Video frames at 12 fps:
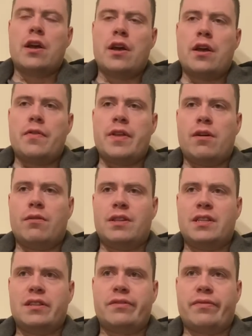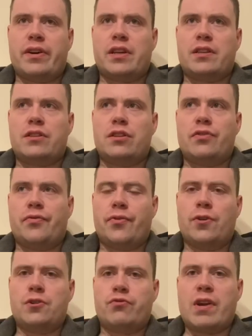Now, this fight, the
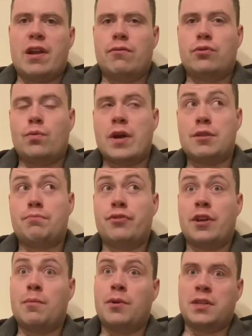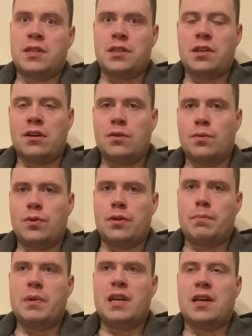first round went pretty much as I thought it would,
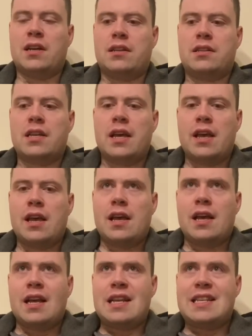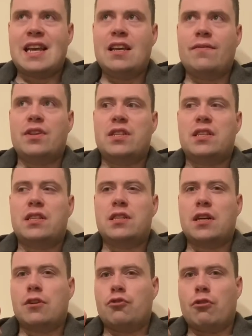because Davis is
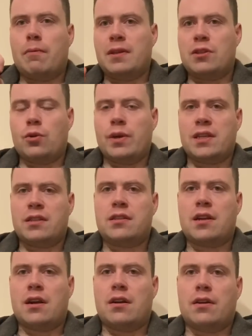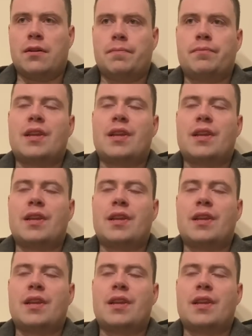not normally the quickest starter.